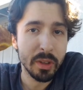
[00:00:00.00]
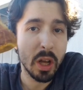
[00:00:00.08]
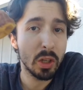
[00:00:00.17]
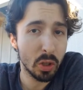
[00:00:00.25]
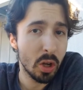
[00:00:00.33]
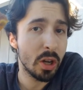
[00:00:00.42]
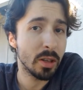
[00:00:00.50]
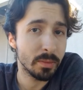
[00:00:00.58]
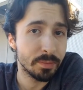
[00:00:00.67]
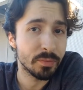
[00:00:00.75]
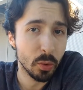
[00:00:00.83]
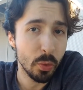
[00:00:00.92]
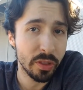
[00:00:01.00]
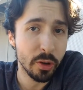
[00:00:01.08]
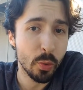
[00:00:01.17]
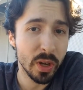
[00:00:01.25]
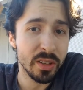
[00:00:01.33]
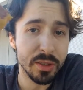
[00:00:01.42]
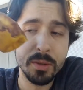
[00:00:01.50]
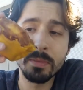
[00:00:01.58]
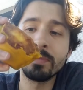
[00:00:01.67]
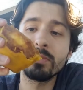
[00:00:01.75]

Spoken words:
along with a quince,